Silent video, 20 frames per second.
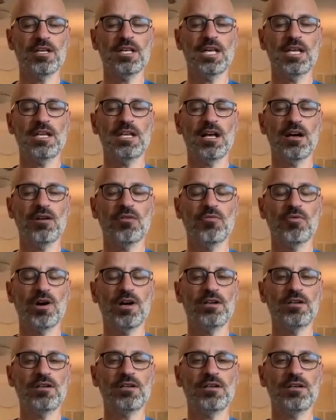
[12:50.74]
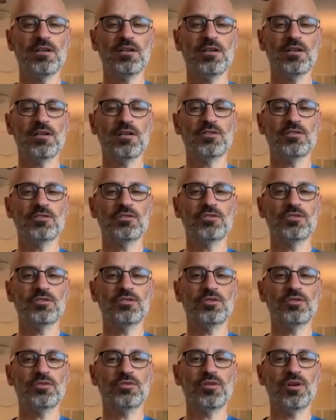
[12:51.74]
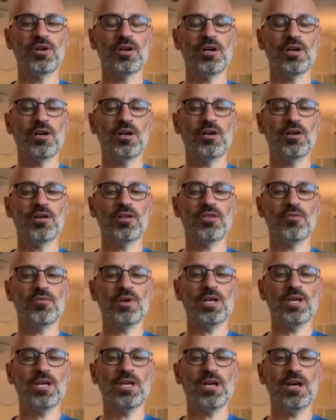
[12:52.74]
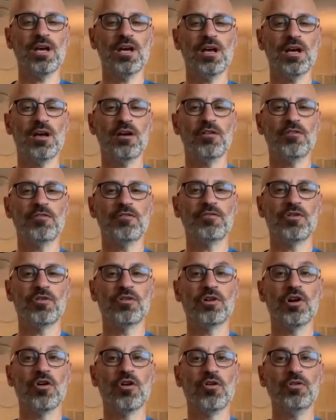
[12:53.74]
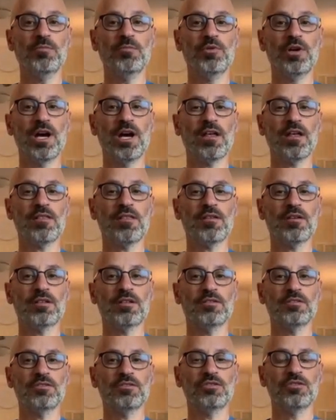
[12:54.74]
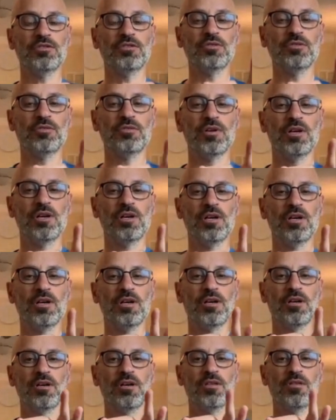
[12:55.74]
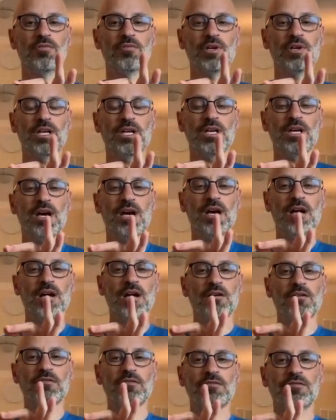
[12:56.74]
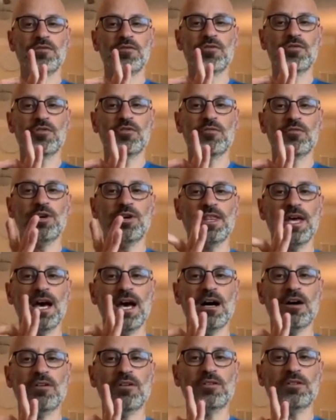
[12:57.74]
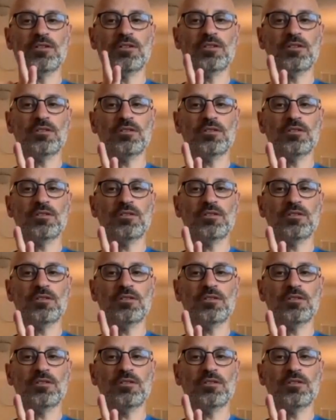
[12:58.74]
Inhale, 1, 2, 3, 4. Hold the breath. 2, 3, 4. Breathe out.